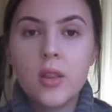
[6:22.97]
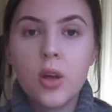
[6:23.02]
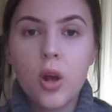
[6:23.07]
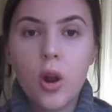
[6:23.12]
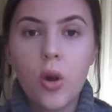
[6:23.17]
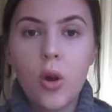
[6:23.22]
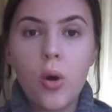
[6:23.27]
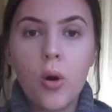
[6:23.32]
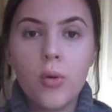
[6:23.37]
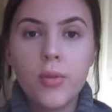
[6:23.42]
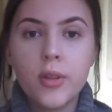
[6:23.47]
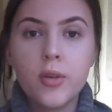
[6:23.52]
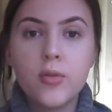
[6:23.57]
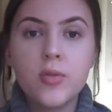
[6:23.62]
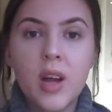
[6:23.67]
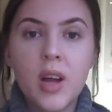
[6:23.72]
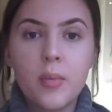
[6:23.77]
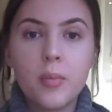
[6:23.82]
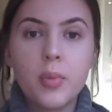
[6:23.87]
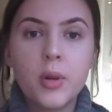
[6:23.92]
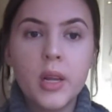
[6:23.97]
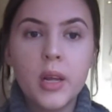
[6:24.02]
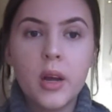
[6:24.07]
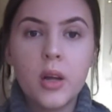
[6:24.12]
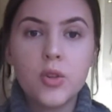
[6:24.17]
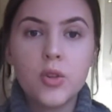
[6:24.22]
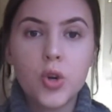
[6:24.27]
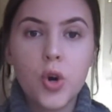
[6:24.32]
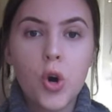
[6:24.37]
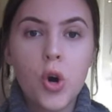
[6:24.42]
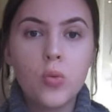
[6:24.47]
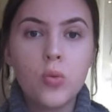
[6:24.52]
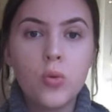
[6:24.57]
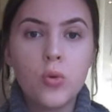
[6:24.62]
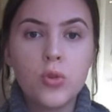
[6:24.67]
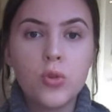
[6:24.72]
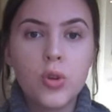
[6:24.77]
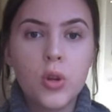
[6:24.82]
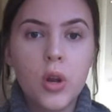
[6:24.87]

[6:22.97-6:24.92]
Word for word: the cloth and you dampen it under hot water,